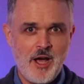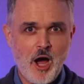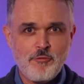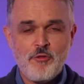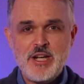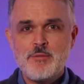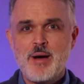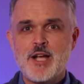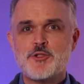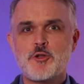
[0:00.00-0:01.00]
A friend of
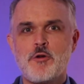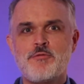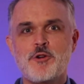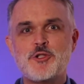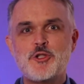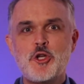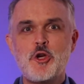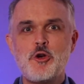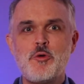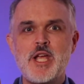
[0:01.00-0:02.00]
mine served for
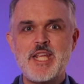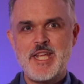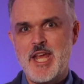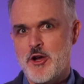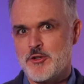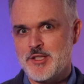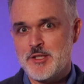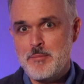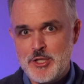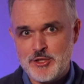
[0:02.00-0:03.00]
2 years as
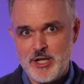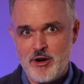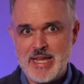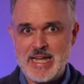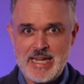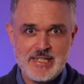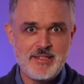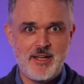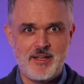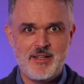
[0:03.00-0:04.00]
a missionary in
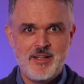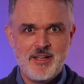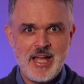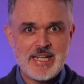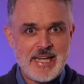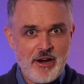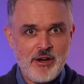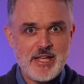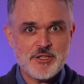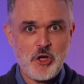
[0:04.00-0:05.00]
India. Near
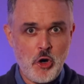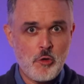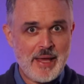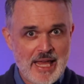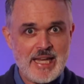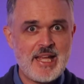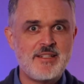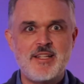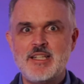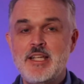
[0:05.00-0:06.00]
his home in
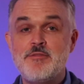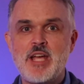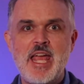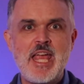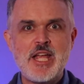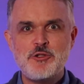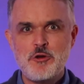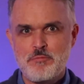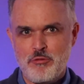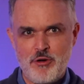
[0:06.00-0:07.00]
India lived a
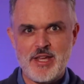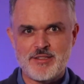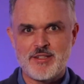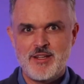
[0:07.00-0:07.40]
Hindu priest.